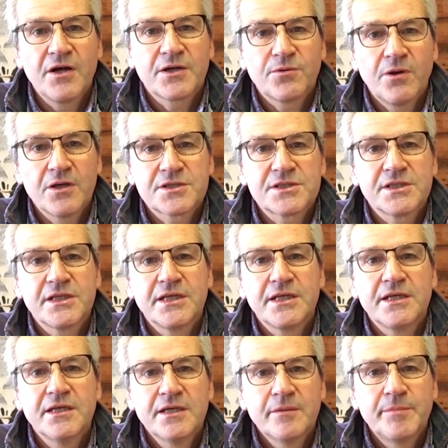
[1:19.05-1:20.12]

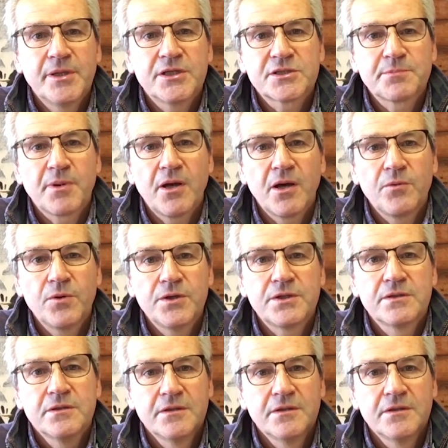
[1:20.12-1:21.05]
quality birch plywood